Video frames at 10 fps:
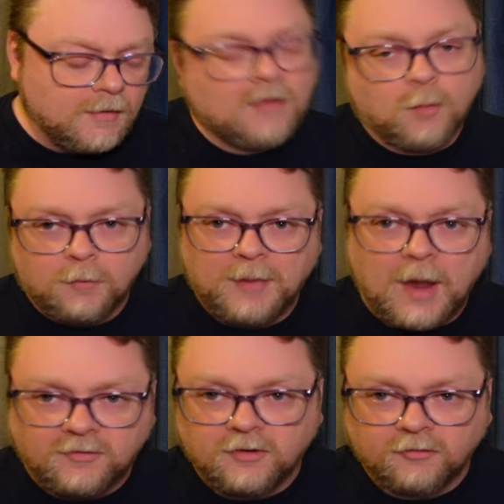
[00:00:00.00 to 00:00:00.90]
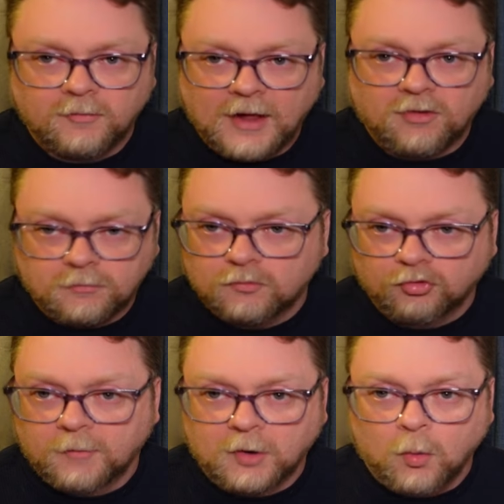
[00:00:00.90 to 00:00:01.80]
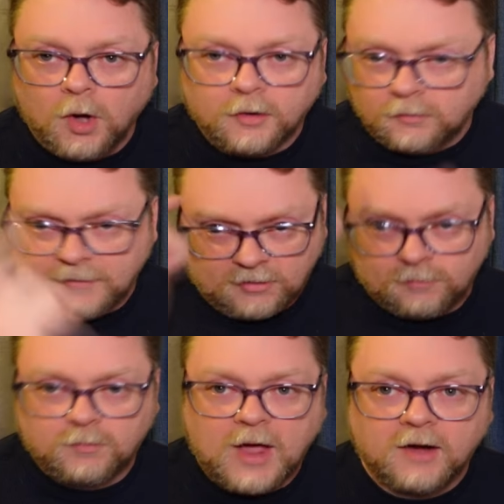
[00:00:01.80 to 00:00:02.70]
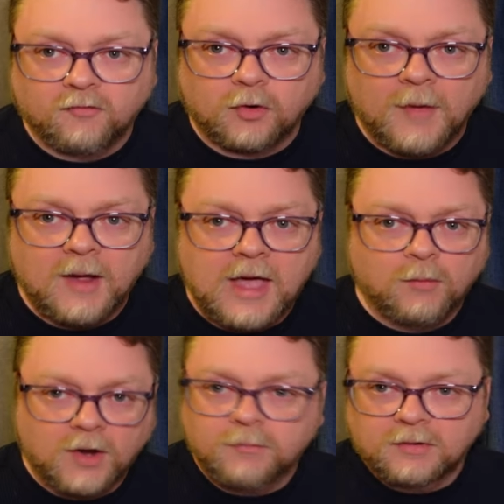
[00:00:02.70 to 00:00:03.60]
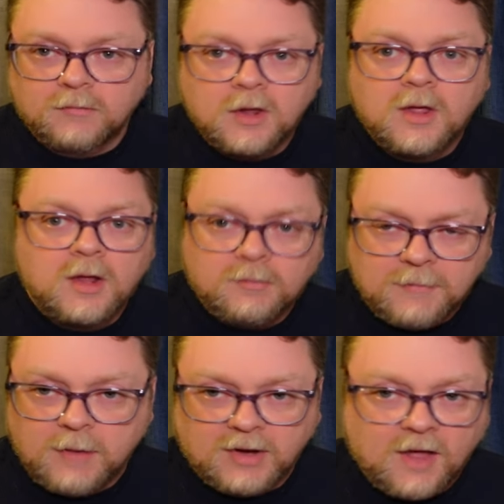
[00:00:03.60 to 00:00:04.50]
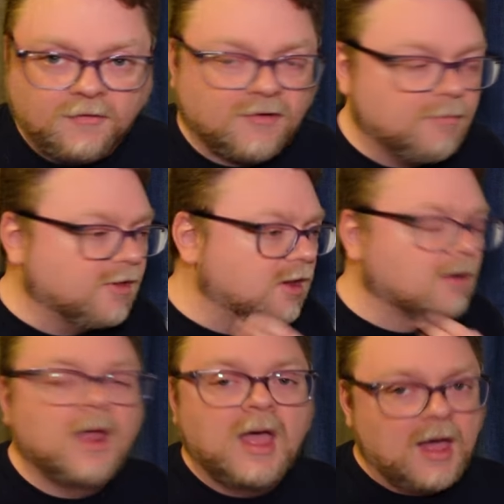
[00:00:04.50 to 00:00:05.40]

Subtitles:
that's more baptism, that's dripping water, that's kind of where my head went, but maybe not the same thing here.